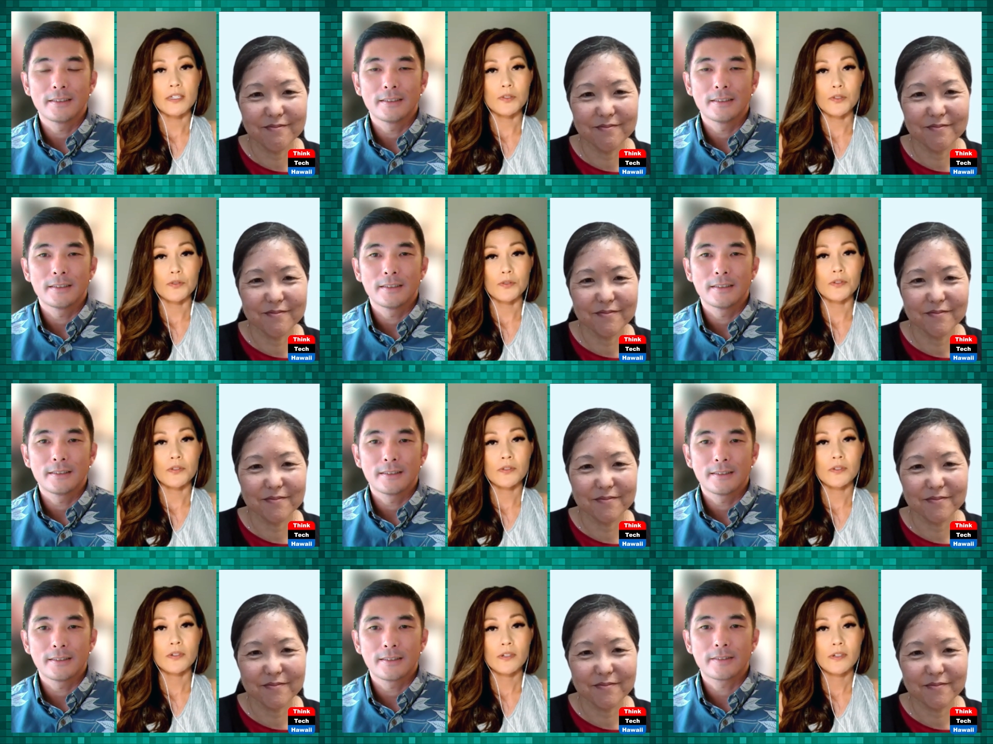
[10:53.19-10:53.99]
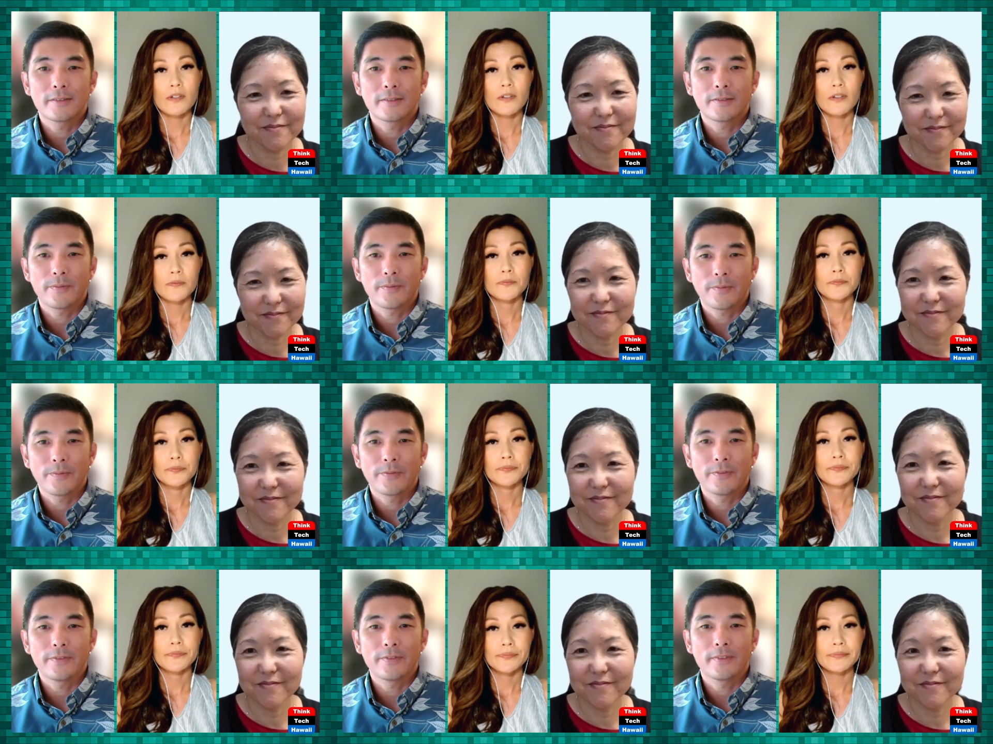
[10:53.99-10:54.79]
Speaker 1: that you do.
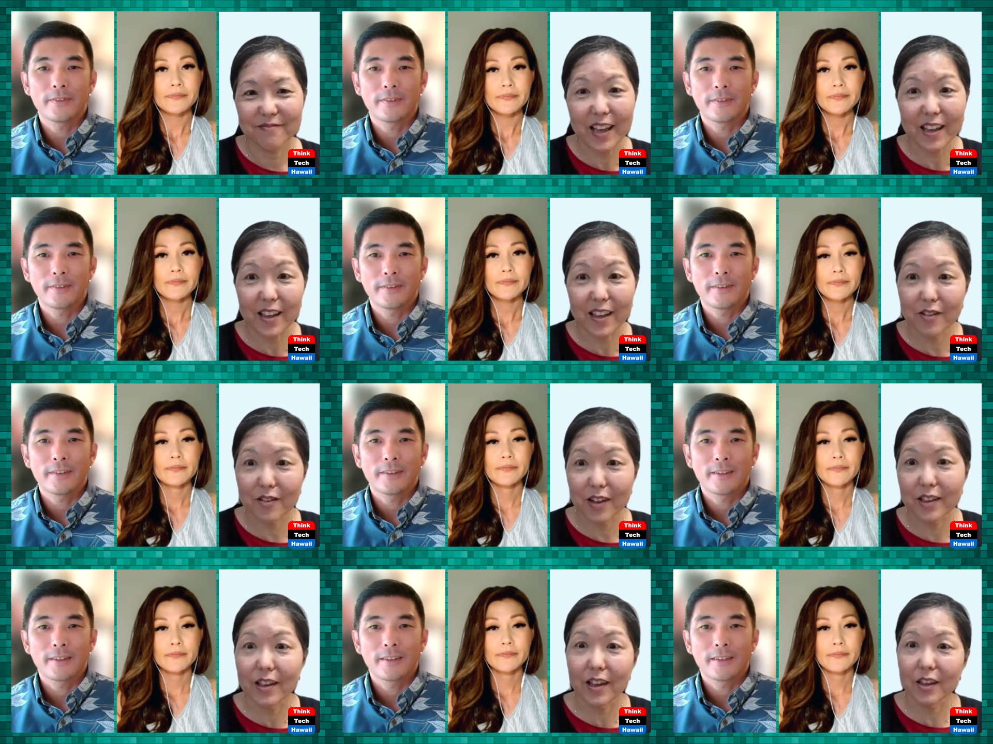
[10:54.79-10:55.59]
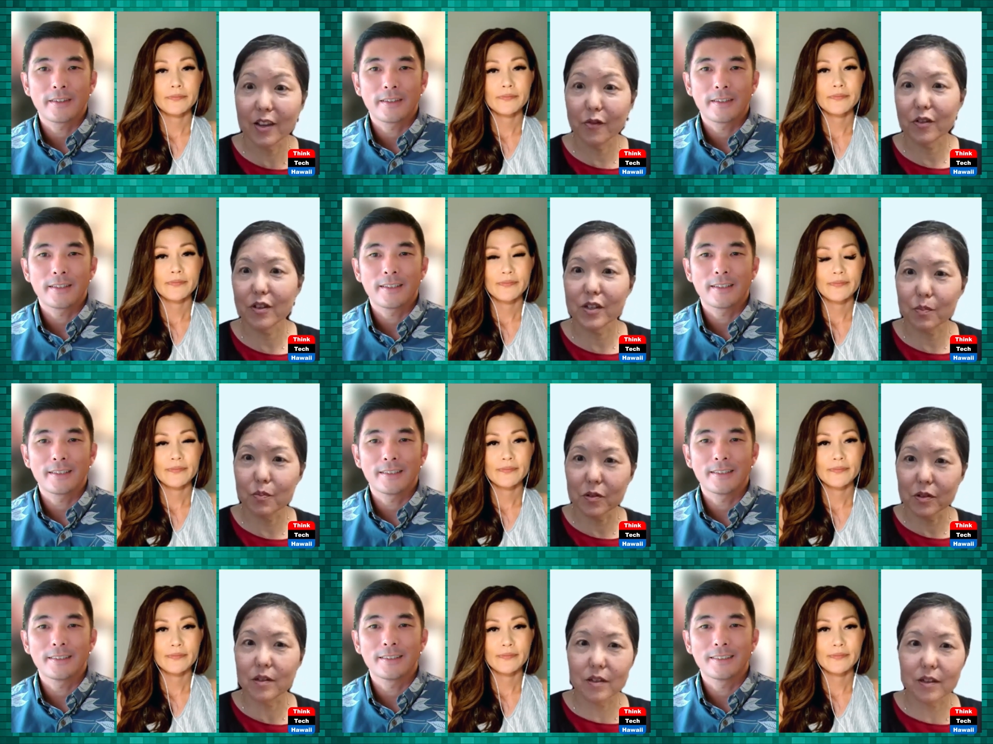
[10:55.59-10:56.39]
Thank you. And thank you for the
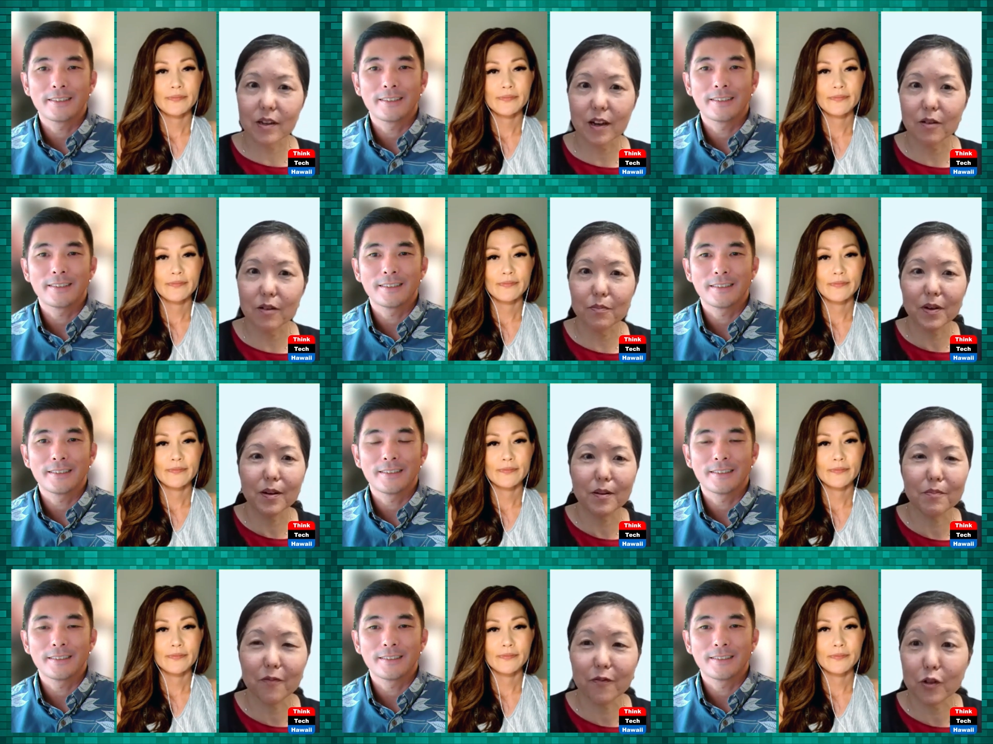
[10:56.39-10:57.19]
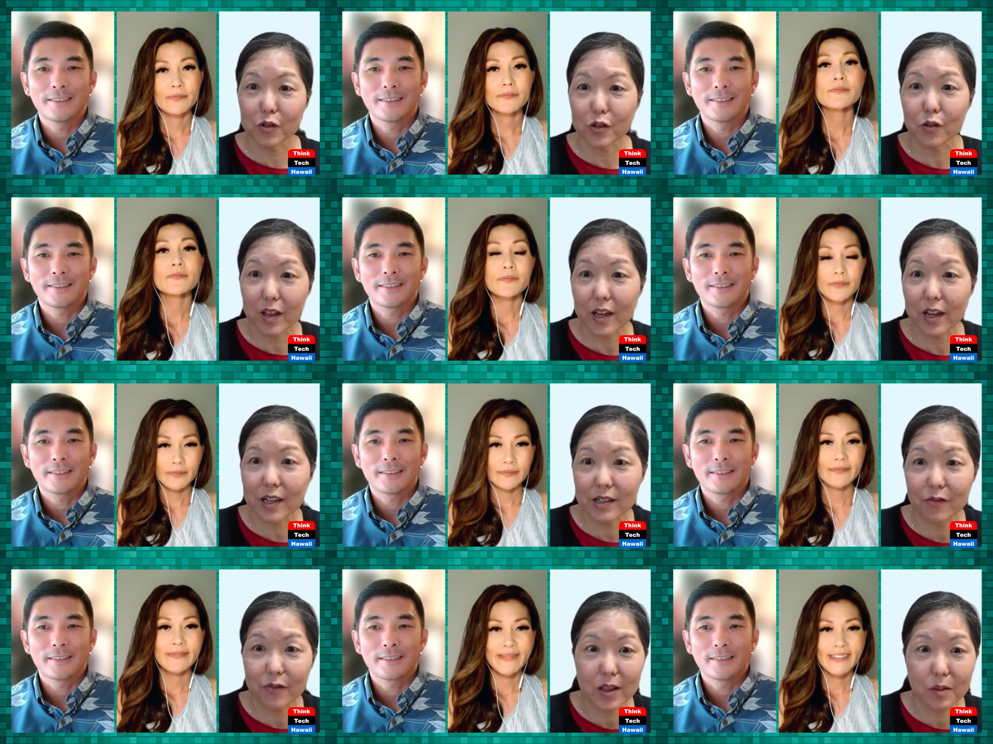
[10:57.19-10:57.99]
support to help um, folks know
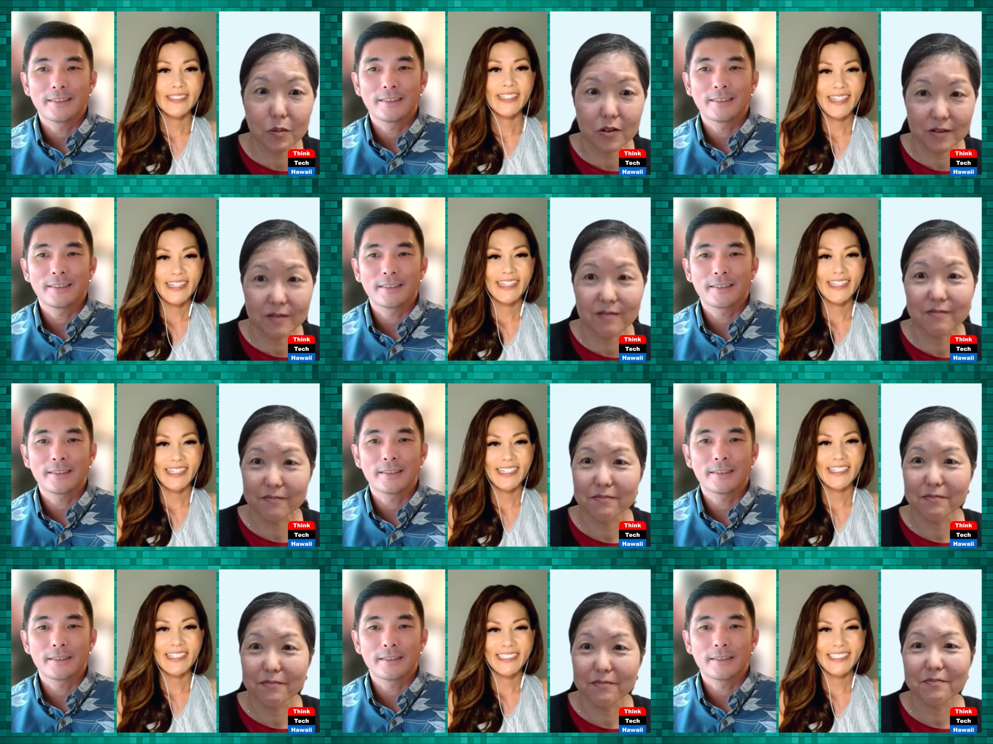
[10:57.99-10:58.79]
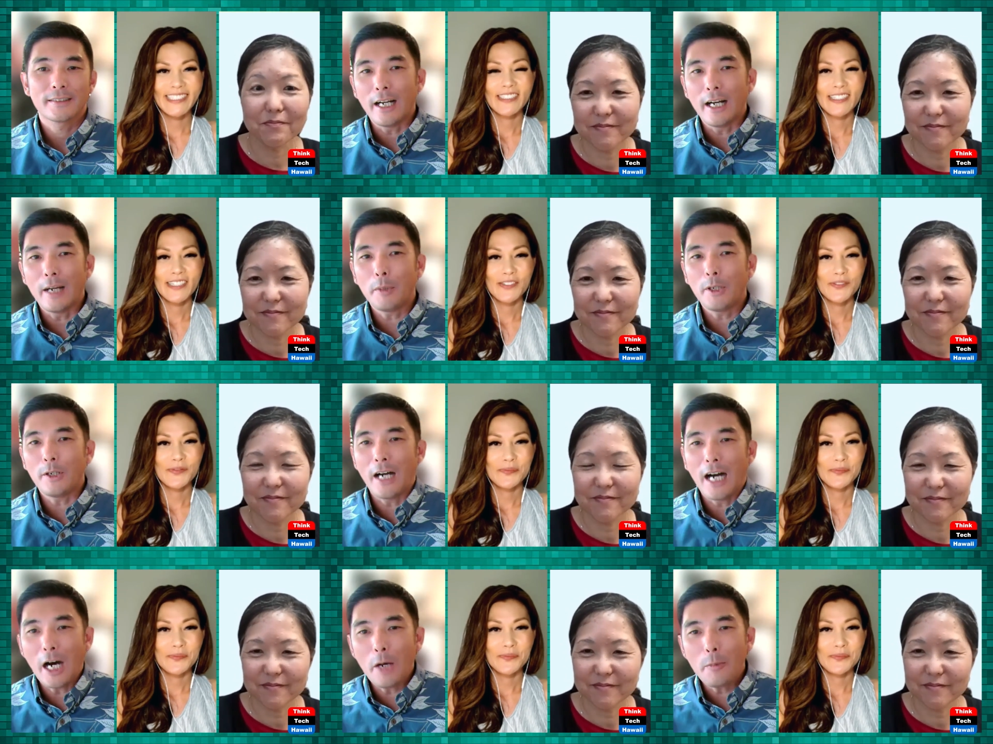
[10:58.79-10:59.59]
that it's available.
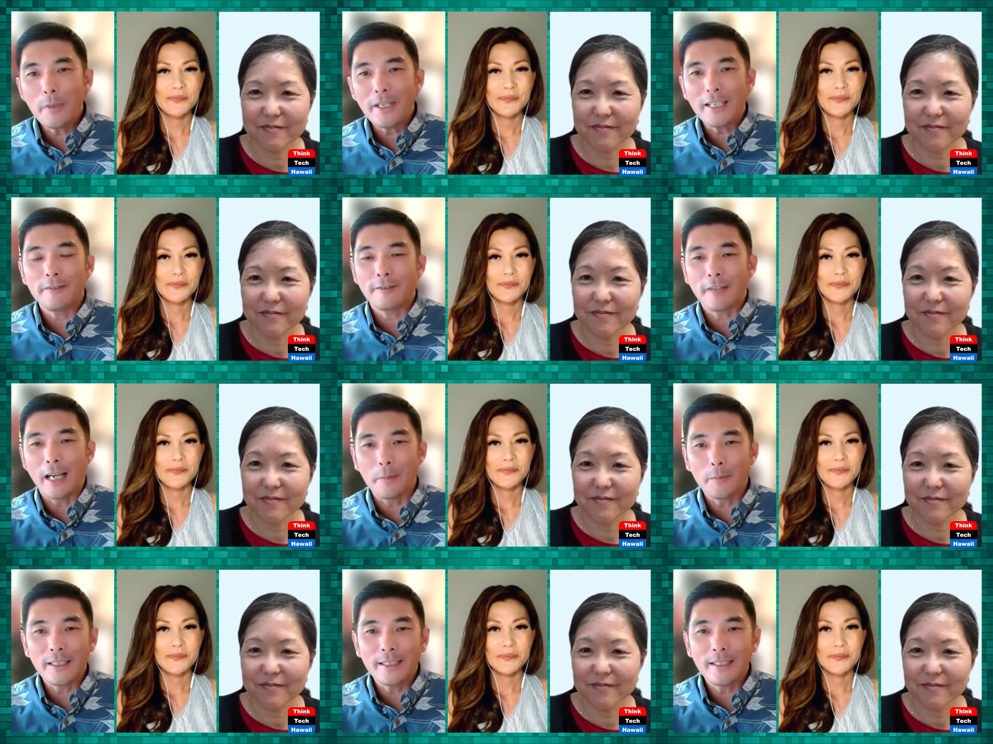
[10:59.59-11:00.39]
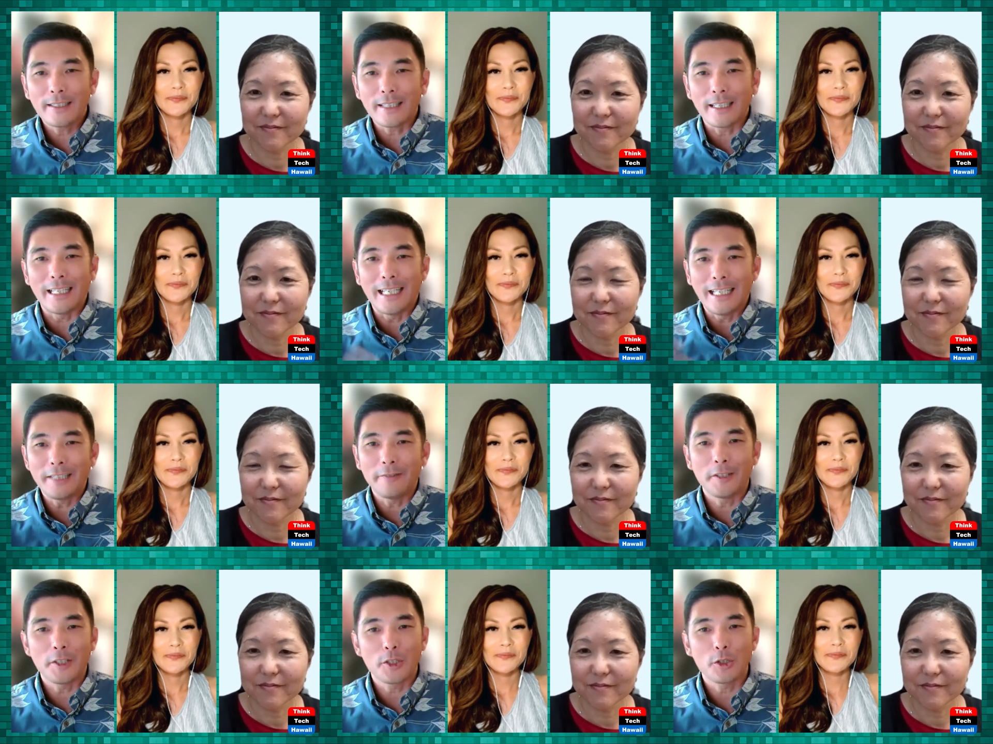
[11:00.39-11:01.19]
Speaker 2: About how many families and
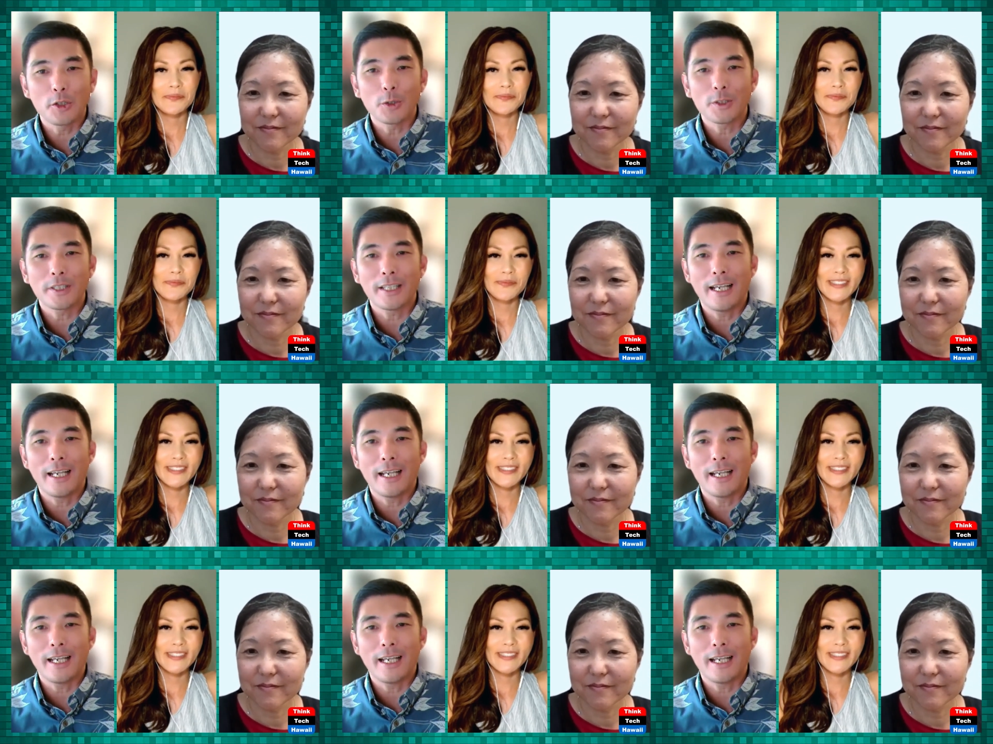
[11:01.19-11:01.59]
individuals